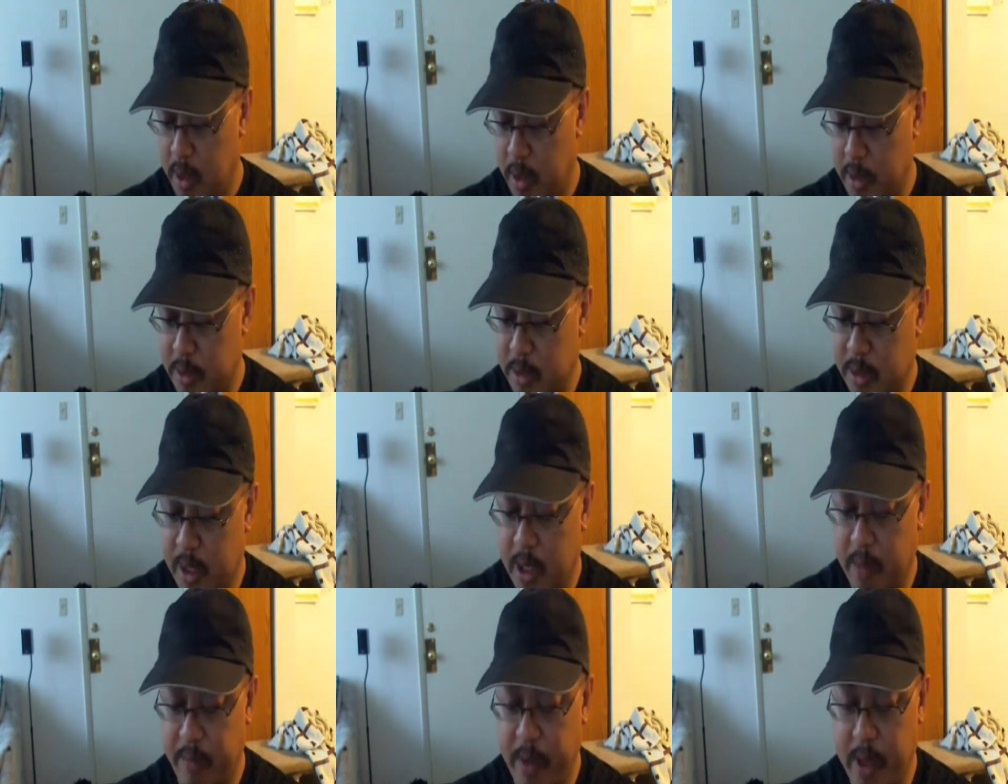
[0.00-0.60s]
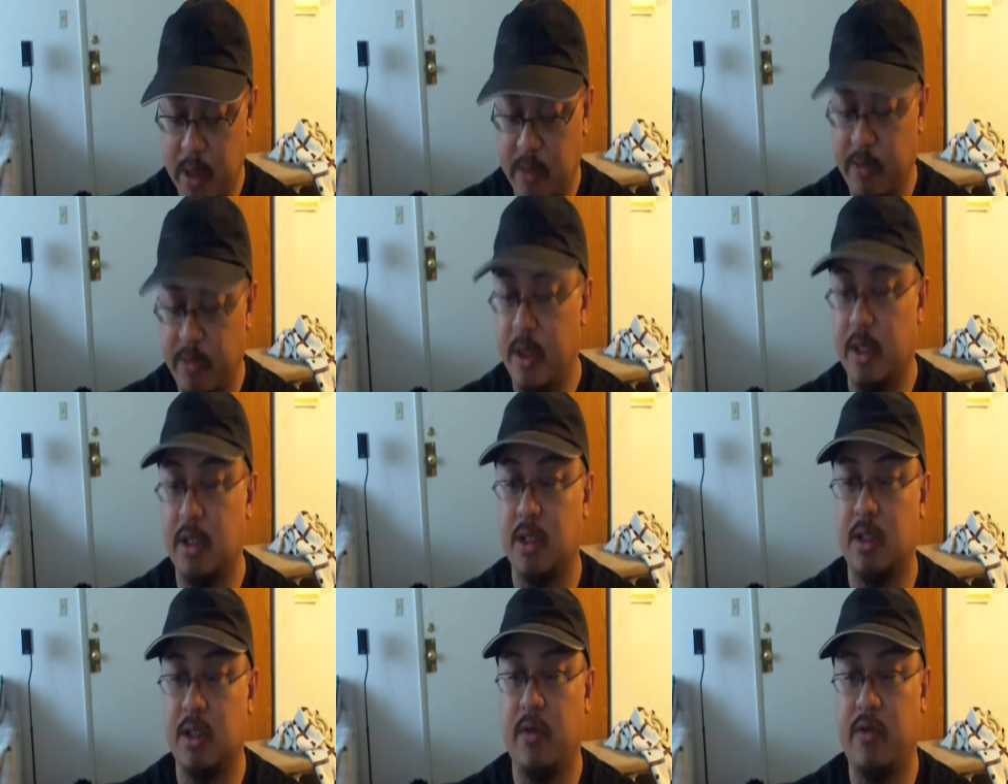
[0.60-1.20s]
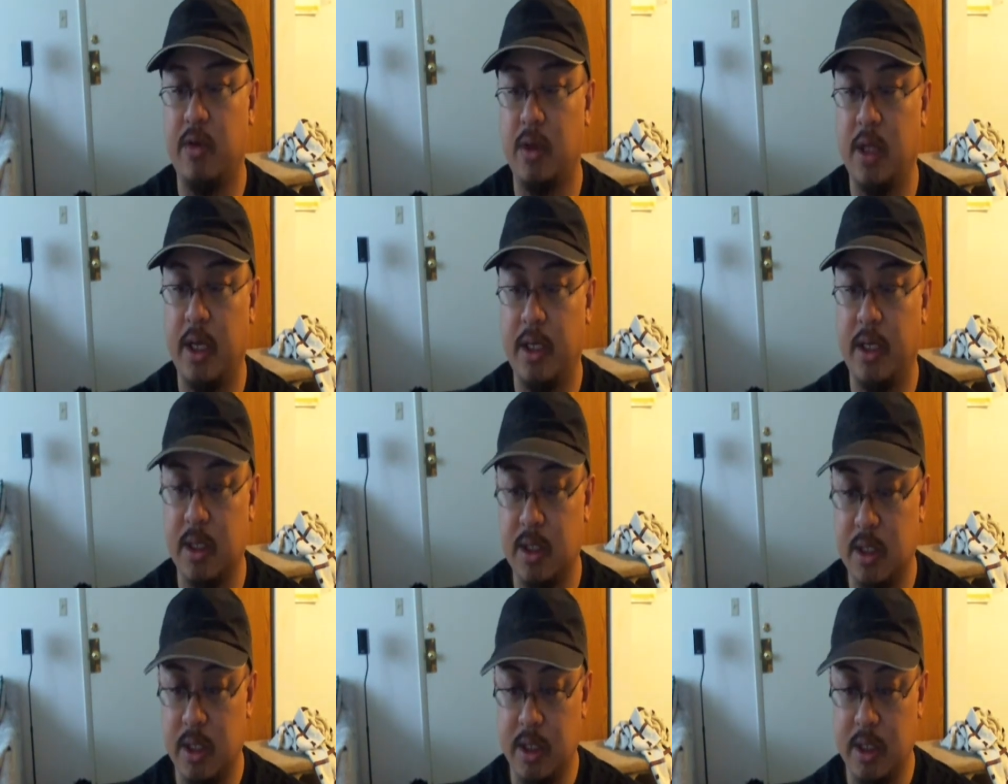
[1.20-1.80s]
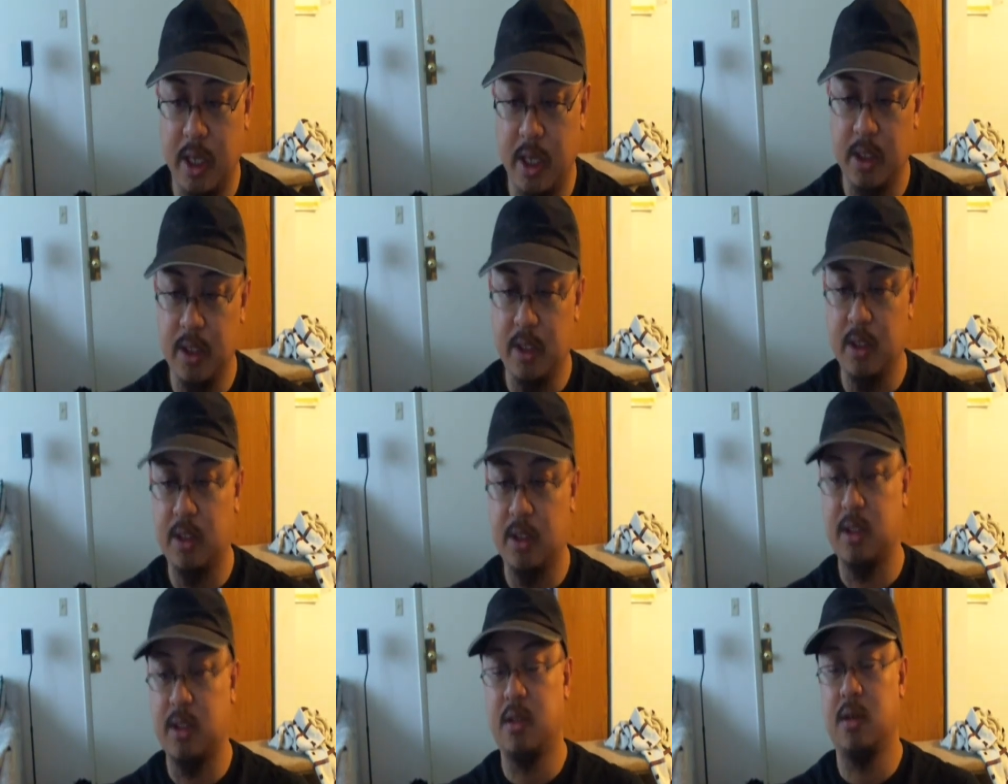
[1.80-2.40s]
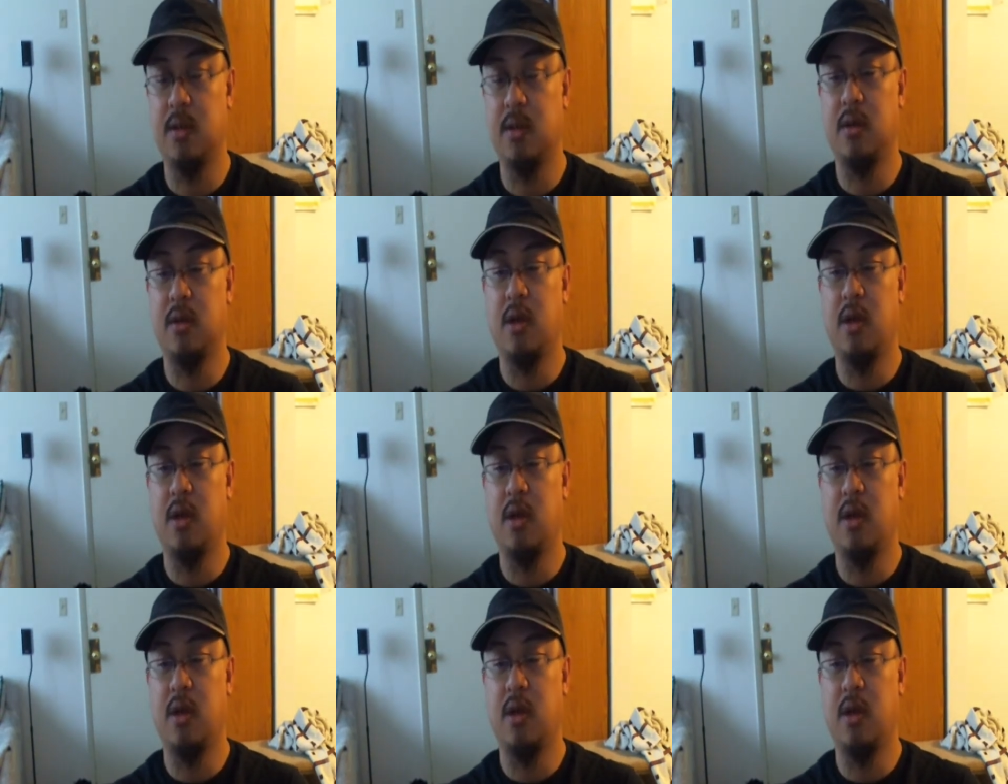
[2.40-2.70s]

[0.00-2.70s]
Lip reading: it's not a bad device. If you like the Sigelis,